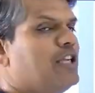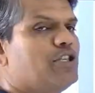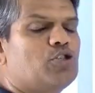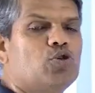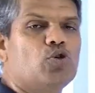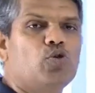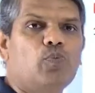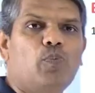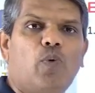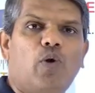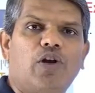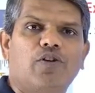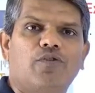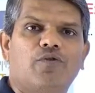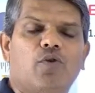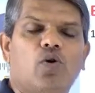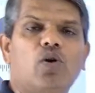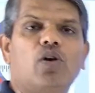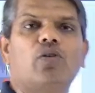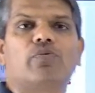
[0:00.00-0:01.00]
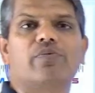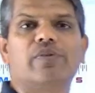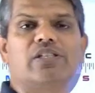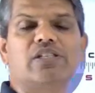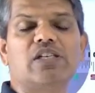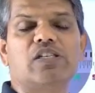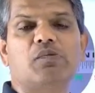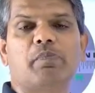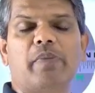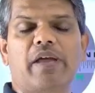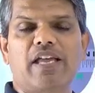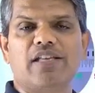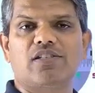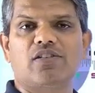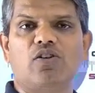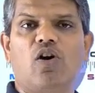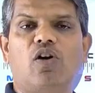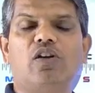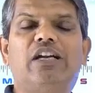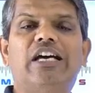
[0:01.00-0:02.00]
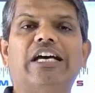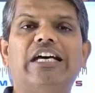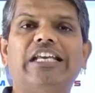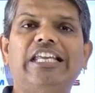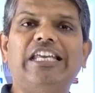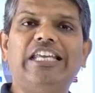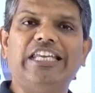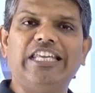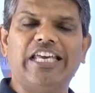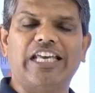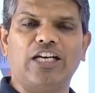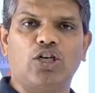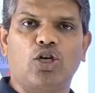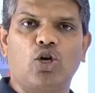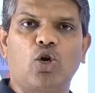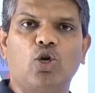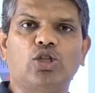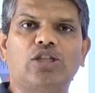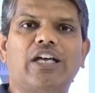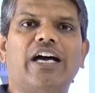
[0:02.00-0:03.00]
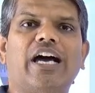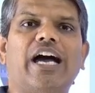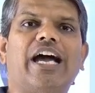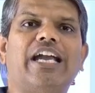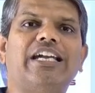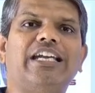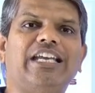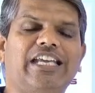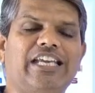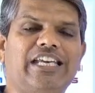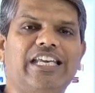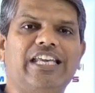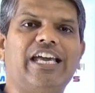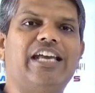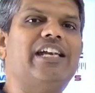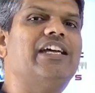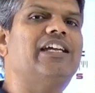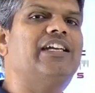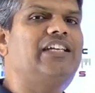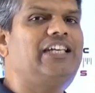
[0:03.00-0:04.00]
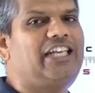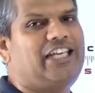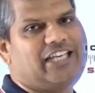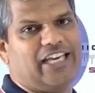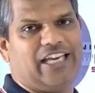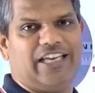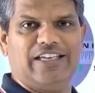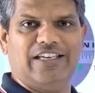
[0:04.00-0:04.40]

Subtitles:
2.4, which is based on linear growth and linear decay.